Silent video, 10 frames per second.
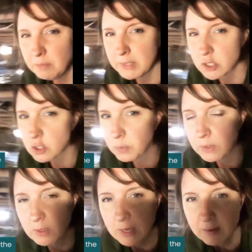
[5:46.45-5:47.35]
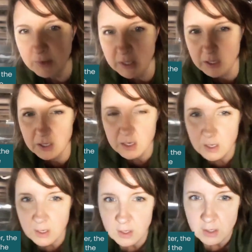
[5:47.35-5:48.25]
make sure we don't have any
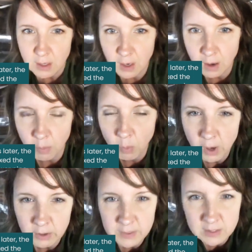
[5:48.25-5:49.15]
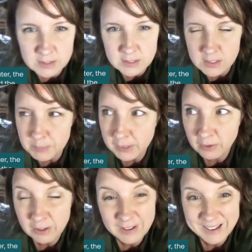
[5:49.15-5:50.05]
Um, water that is seeping
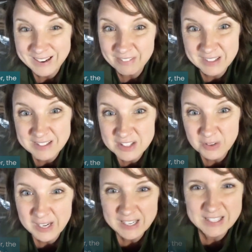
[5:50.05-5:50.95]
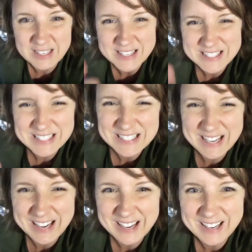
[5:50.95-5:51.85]
under here, and everything looks great.
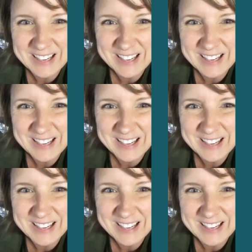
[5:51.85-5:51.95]
Yay!